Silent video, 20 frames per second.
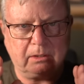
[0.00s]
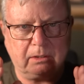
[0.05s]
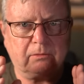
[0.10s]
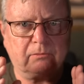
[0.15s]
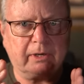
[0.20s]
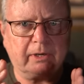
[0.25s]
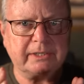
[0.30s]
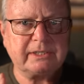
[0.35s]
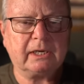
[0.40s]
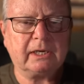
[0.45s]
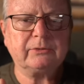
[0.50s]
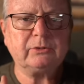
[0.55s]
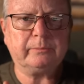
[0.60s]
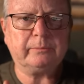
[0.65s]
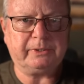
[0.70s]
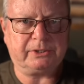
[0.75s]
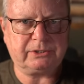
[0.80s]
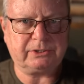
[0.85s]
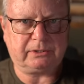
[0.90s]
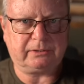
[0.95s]
Write down your
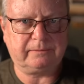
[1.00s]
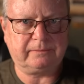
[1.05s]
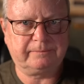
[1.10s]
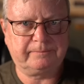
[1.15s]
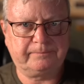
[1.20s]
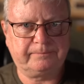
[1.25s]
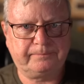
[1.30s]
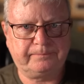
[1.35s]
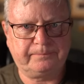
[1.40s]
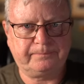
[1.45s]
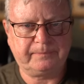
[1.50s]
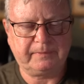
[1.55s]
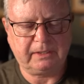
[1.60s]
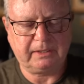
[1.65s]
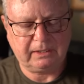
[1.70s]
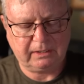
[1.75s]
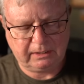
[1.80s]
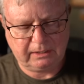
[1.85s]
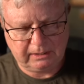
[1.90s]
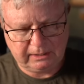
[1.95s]
mission.
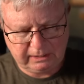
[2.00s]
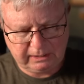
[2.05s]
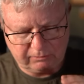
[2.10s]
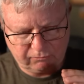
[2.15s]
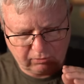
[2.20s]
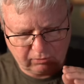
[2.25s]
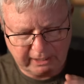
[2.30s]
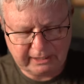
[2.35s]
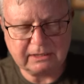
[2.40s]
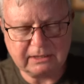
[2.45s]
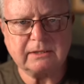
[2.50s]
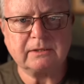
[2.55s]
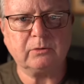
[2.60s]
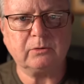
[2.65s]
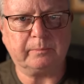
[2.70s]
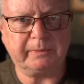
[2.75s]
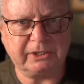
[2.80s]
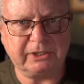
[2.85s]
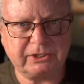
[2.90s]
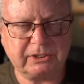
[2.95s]
And write your
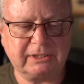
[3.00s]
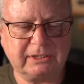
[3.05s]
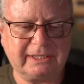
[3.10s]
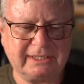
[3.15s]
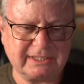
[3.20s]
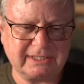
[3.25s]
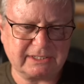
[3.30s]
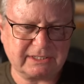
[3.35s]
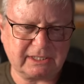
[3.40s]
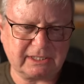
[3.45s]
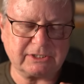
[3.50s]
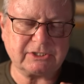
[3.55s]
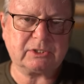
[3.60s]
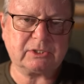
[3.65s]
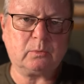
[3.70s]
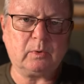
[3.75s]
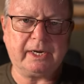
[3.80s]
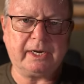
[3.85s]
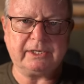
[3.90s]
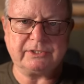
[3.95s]
mission in such a
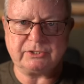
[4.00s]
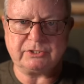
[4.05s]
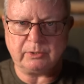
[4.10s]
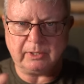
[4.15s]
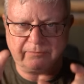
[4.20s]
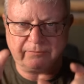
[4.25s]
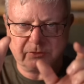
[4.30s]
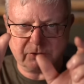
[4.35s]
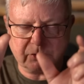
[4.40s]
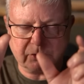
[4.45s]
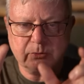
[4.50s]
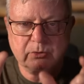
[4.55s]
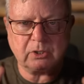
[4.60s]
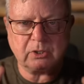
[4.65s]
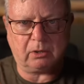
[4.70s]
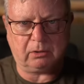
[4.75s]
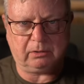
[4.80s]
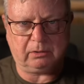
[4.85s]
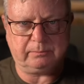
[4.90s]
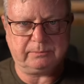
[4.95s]
way as you have two
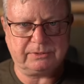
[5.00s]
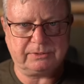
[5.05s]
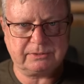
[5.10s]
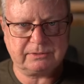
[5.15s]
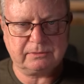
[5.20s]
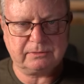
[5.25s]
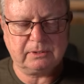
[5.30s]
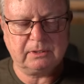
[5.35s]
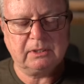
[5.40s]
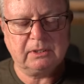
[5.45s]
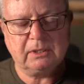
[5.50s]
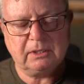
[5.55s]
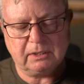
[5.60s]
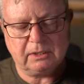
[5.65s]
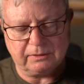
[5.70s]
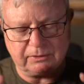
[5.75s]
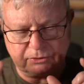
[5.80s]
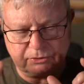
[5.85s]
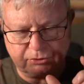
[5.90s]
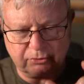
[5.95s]
columns.
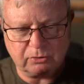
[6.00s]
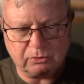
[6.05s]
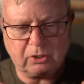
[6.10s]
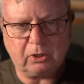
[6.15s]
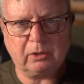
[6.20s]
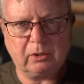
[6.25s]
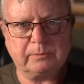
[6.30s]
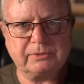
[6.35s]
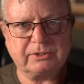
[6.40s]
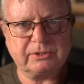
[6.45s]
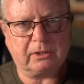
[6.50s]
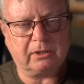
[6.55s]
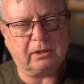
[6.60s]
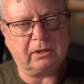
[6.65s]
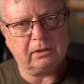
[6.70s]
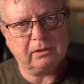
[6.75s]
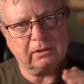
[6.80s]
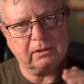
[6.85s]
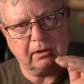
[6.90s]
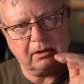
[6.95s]
And the two columns
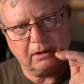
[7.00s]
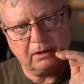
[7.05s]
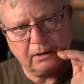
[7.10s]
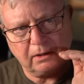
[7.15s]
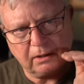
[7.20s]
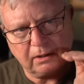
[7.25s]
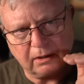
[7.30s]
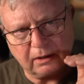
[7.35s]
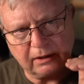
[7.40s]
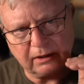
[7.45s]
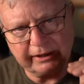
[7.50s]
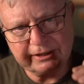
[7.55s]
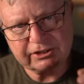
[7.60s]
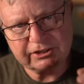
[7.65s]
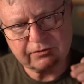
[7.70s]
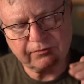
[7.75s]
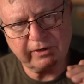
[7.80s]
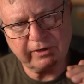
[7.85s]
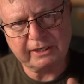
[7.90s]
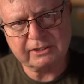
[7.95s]
are least
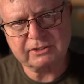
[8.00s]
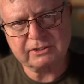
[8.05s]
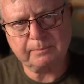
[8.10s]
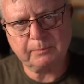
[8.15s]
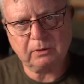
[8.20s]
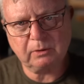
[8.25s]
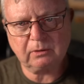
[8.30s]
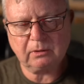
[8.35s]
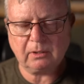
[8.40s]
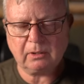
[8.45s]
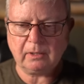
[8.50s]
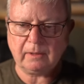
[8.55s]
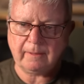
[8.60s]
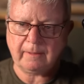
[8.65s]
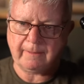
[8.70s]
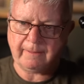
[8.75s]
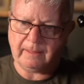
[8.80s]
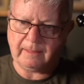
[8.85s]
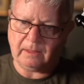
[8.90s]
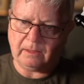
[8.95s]
flexible,
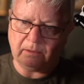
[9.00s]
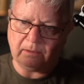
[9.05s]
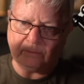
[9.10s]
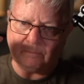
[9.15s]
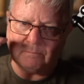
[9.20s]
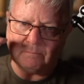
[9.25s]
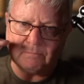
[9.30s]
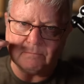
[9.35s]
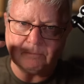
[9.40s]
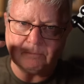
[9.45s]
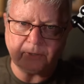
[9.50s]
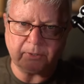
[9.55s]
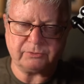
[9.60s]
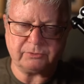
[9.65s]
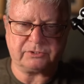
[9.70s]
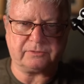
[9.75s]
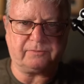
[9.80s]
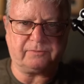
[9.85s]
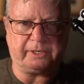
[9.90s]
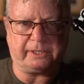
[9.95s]

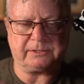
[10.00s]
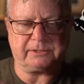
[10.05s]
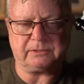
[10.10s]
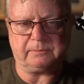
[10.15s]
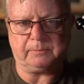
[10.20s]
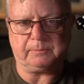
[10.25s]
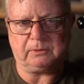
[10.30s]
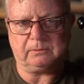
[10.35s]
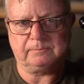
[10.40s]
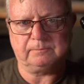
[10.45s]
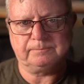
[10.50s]
most flexible.